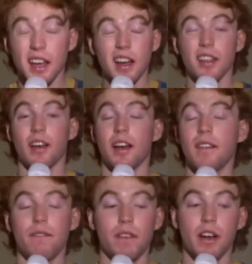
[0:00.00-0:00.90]
Can't
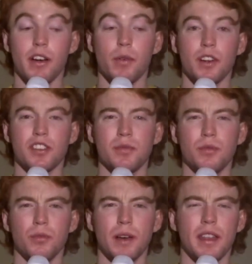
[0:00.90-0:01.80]
lie, very
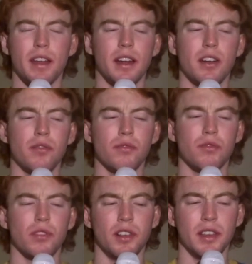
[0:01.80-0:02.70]
questionable about that. I don't
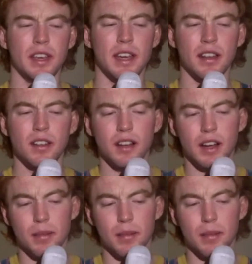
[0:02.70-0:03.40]
really get it.